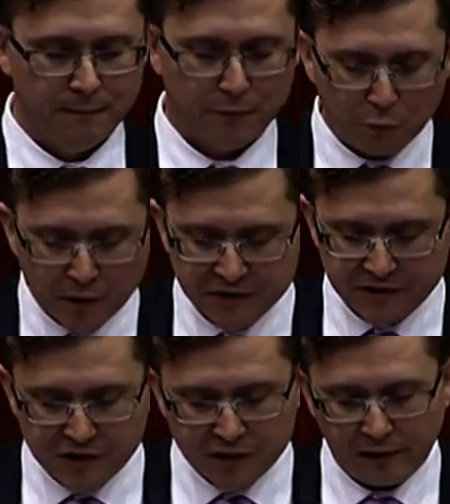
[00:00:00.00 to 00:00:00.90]
The
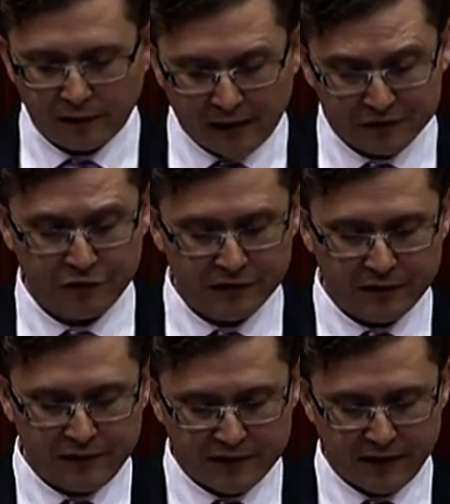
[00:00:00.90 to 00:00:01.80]
residential
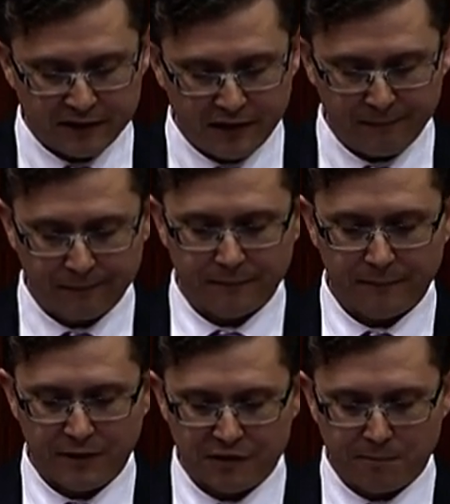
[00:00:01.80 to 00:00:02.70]
electricity sector
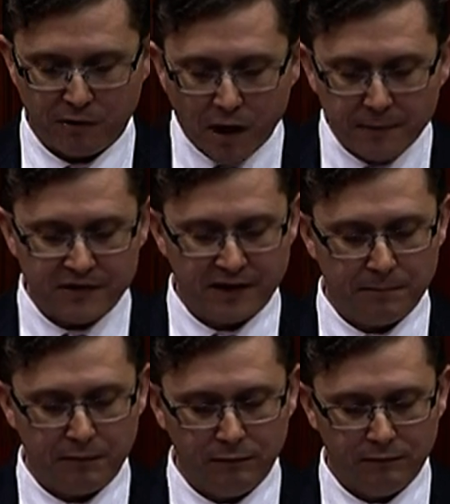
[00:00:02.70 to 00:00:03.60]
is a prime
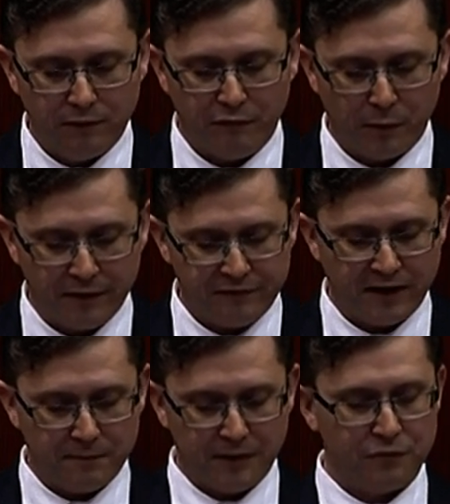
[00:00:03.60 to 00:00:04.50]
example of where
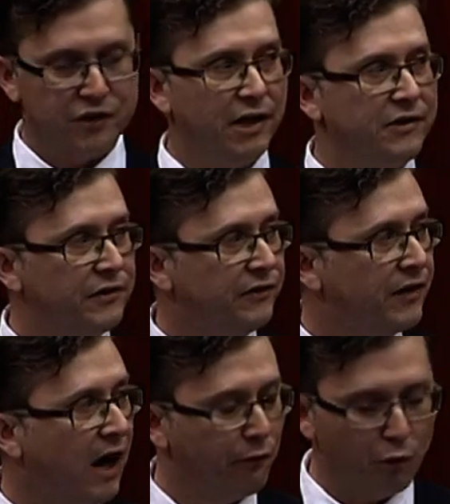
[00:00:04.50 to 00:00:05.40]
fundamental changes
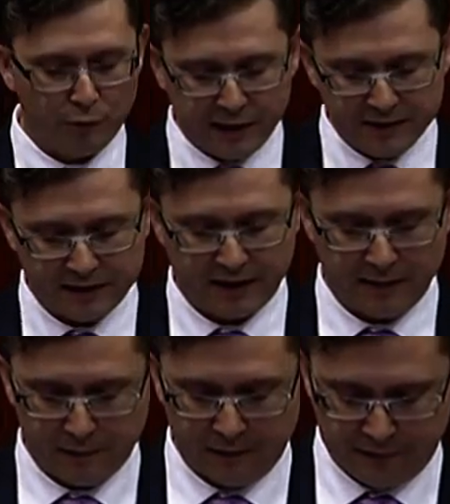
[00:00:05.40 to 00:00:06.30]
are already
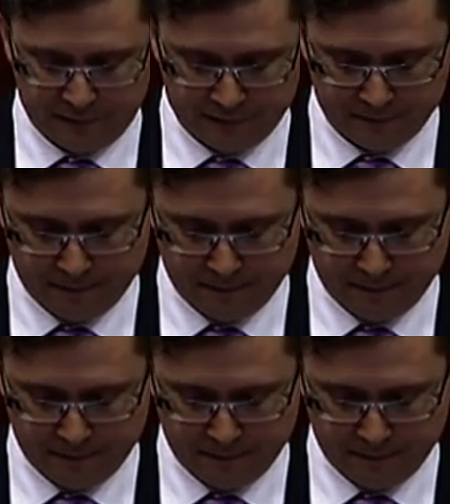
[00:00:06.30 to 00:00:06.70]
taking place.